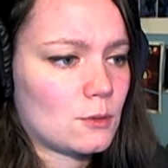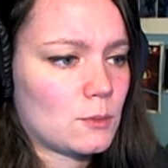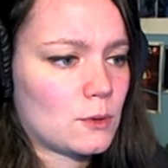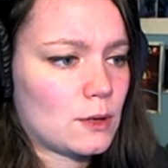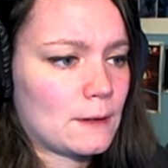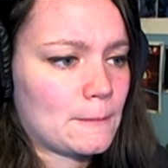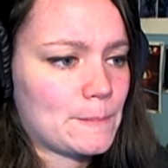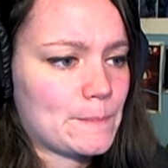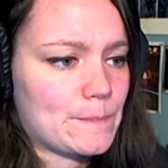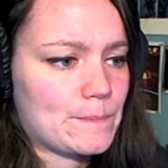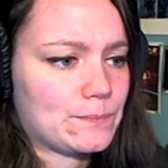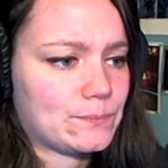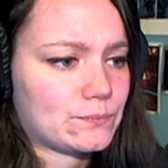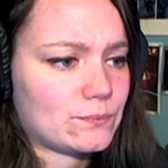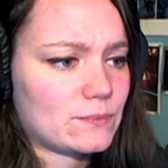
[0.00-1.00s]
Oh boy.
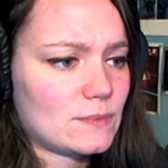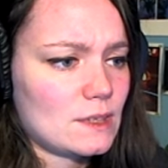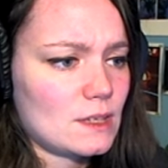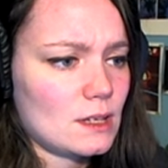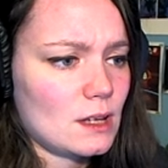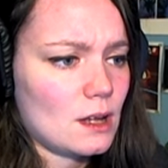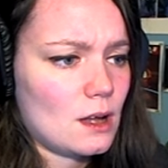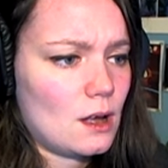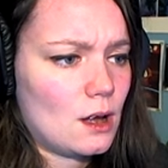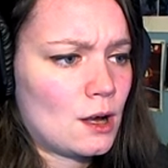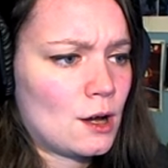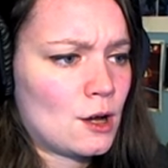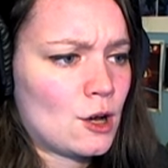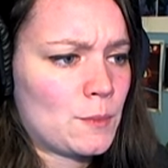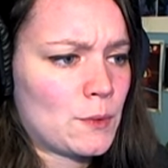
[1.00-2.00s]

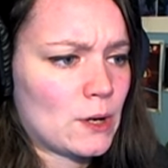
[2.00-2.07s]
Oh